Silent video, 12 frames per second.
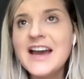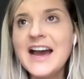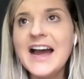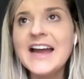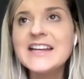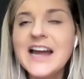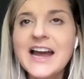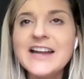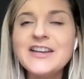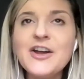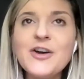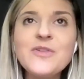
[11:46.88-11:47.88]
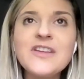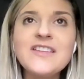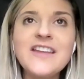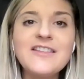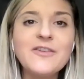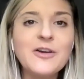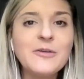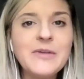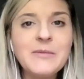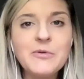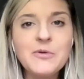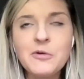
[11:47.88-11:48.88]
I know that, like, there are
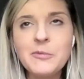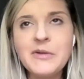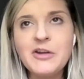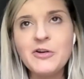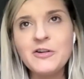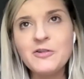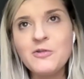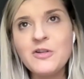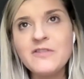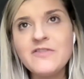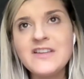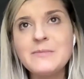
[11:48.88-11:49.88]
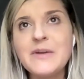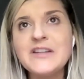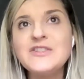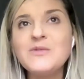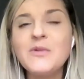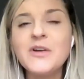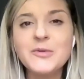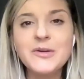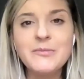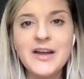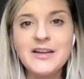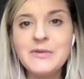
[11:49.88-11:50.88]
people who will be critical of this, but I do want to
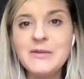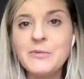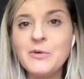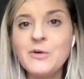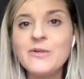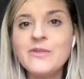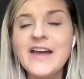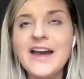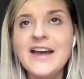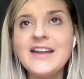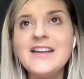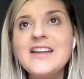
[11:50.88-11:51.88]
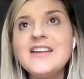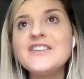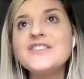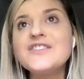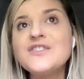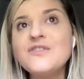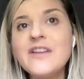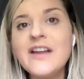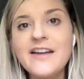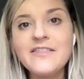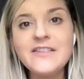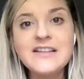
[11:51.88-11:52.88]
remind people that student
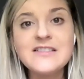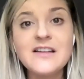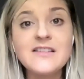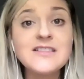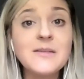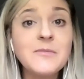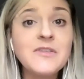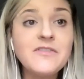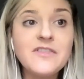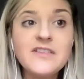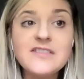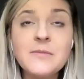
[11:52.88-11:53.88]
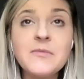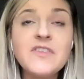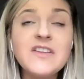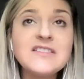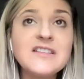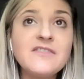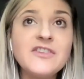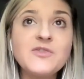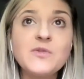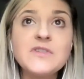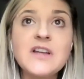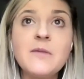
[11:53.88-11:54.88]
athletes, some of these
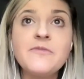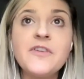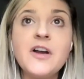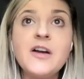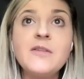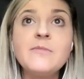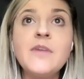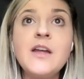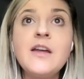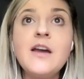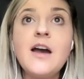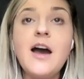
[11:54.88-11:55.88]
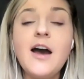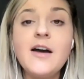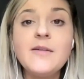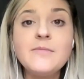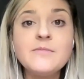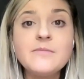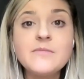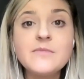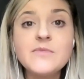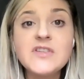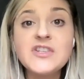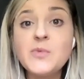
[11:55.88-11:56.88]
individuals come from
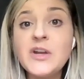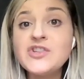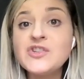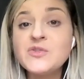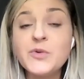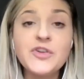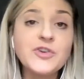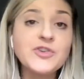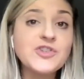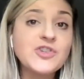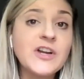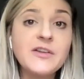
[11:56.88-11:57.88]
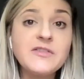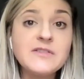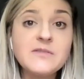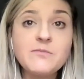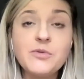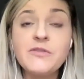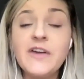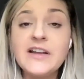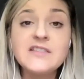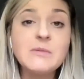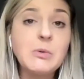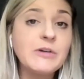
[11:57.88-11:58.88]
situations where they're just trying to provide
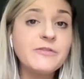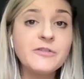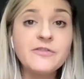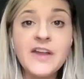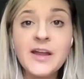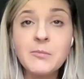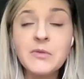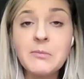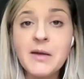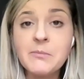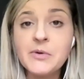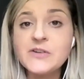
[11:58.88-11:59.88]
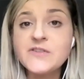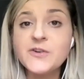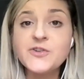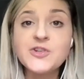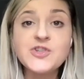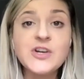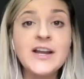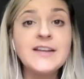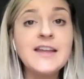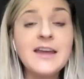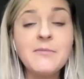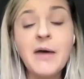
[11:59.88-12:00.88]
support for family members. They're just trying
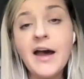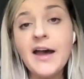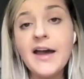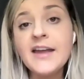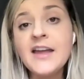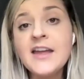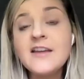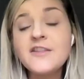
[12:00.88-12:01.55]
to get by.